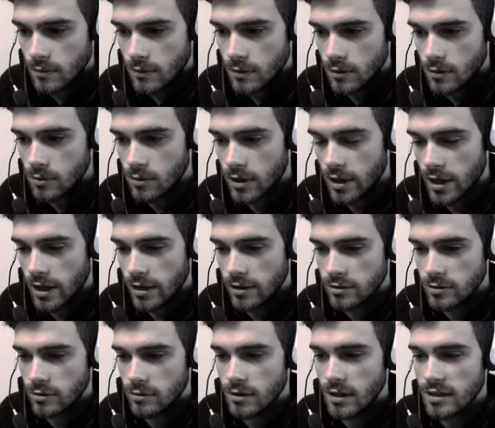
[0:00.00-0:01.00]
Okay,
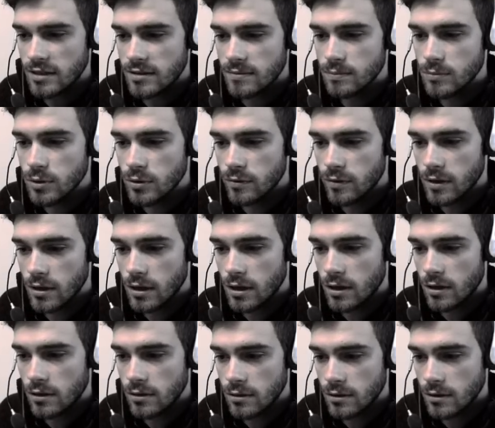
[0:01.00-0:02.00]
so let's move
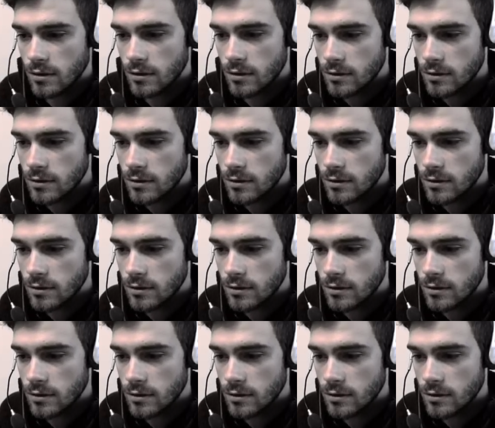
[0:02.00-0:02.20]
along.